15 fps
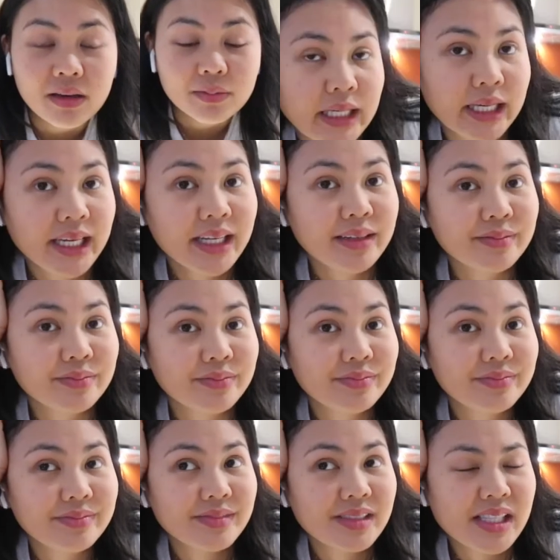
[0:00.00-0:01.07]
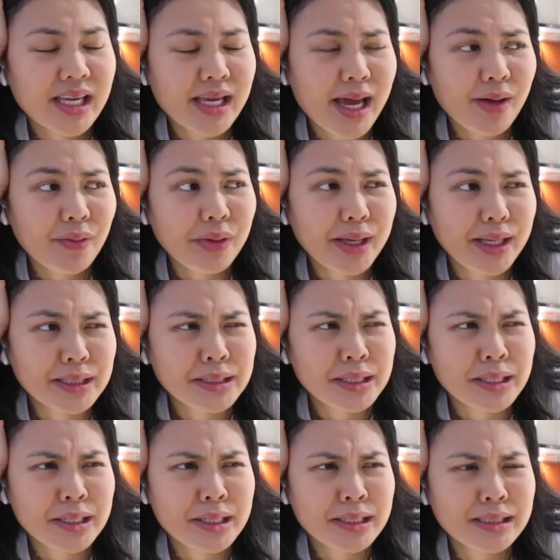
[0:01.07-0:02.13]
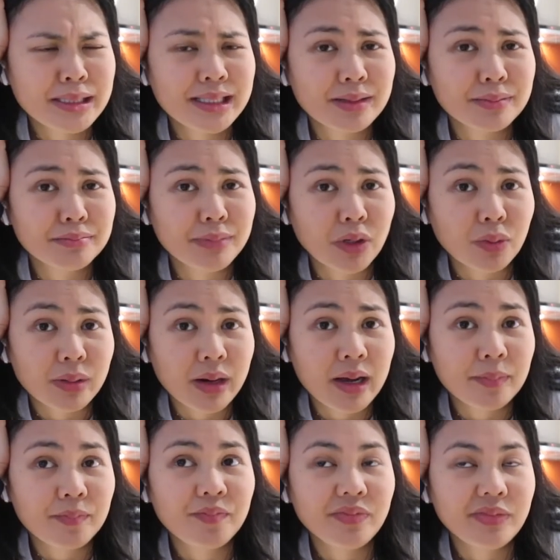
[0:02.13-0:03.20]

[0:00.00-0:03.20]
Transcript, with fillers: Yeah, see how easy it is to meal prep.